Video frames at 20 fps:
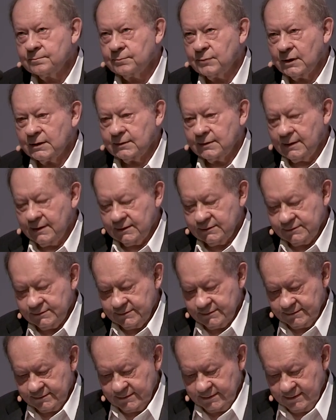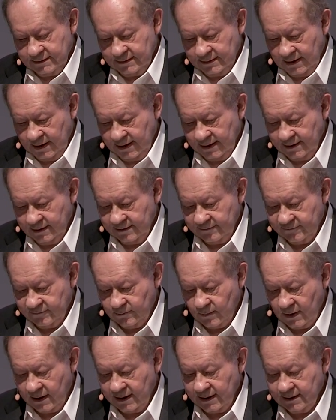But this title of
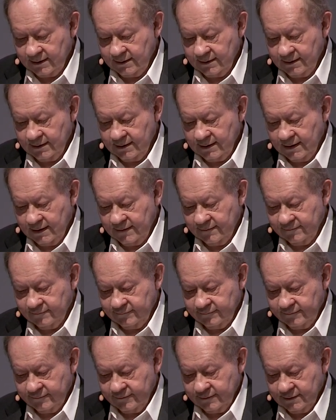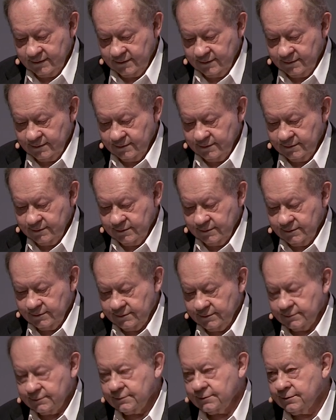mine of
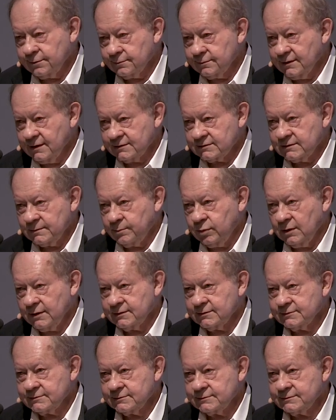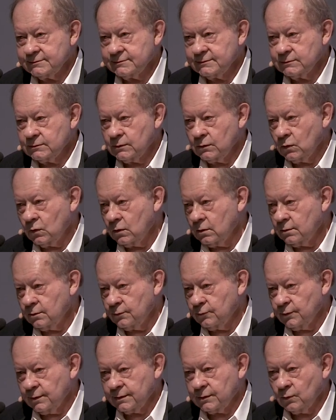two disciplines
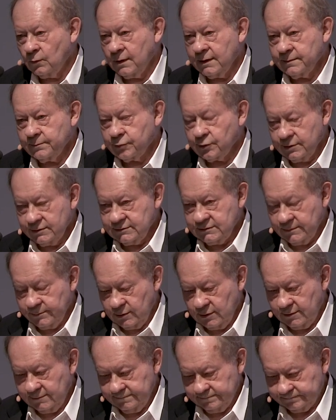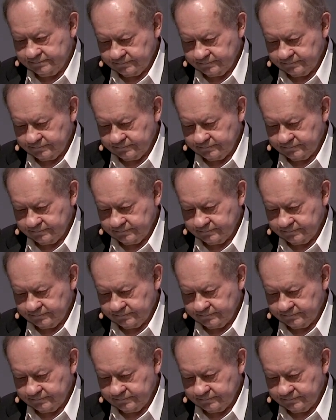with one principle,